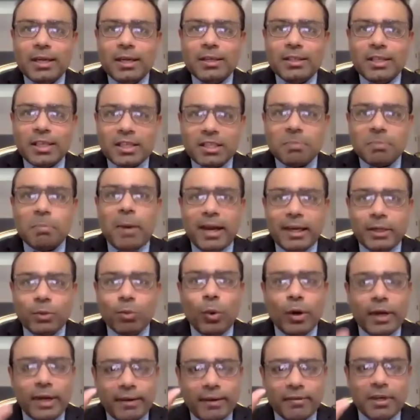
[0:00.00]
despite
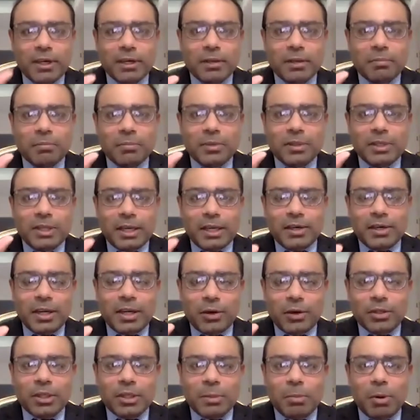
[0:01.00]
whatever
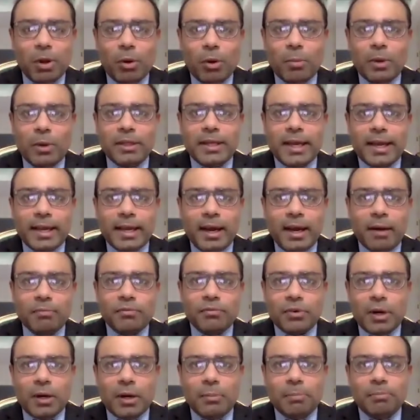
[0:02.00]
degree or diploma they come
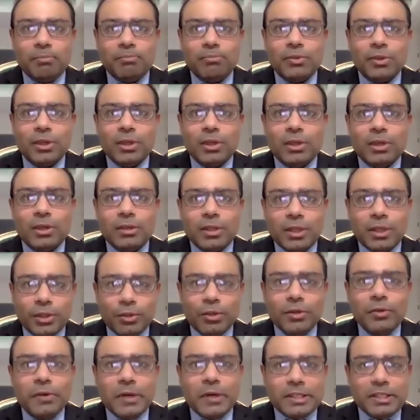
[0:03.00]
from the
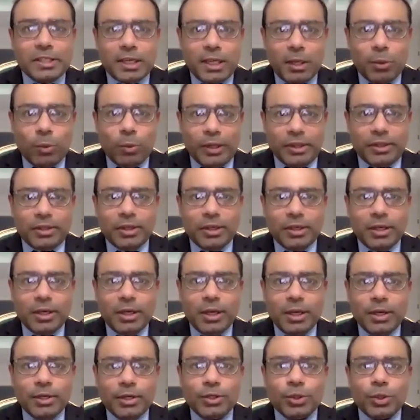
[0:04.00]
university with.
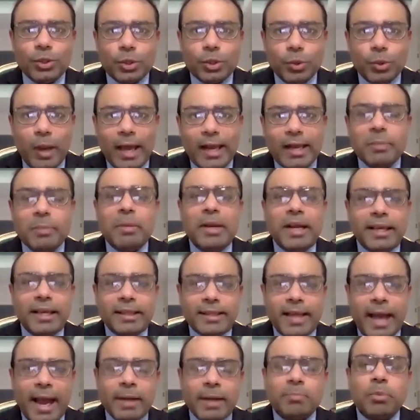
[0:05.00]
So to
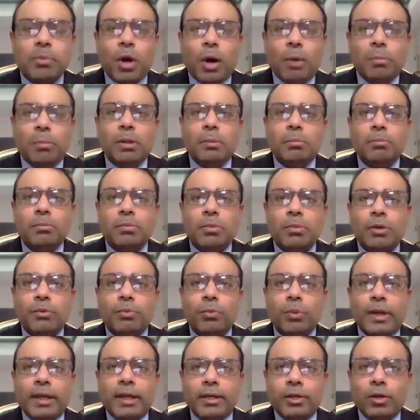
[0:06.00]
eliminate that problem, if
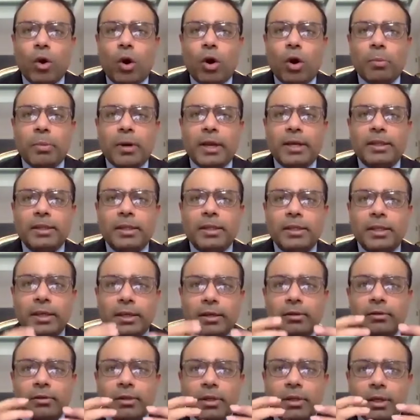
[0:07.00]
we incorporate
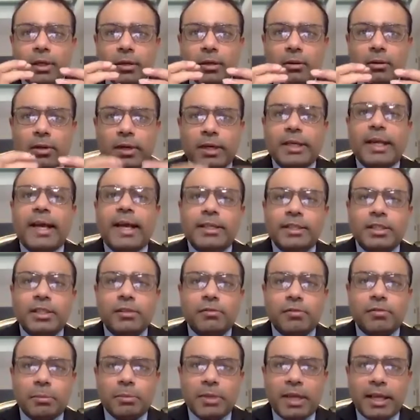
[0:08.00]
the
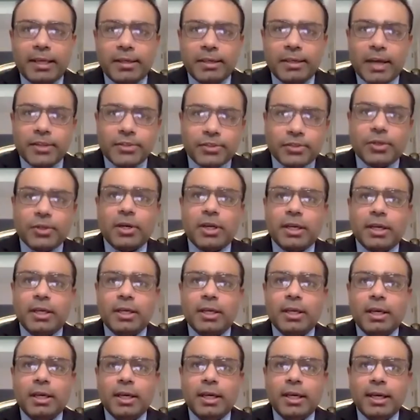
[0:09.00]
credential from the industry
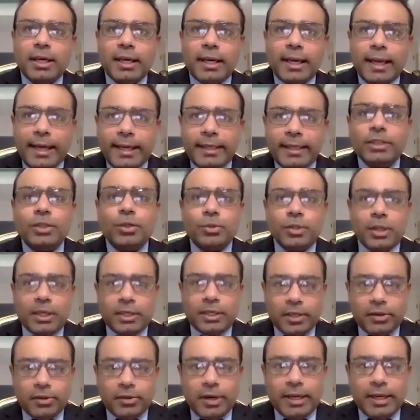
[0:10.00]
into the
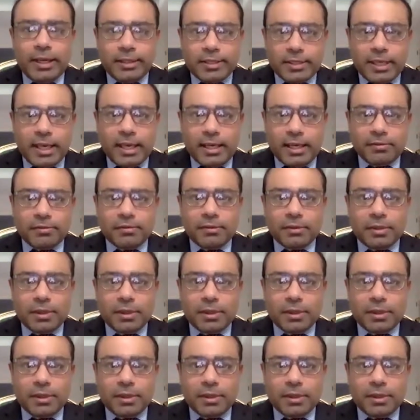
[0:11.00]
degree itself,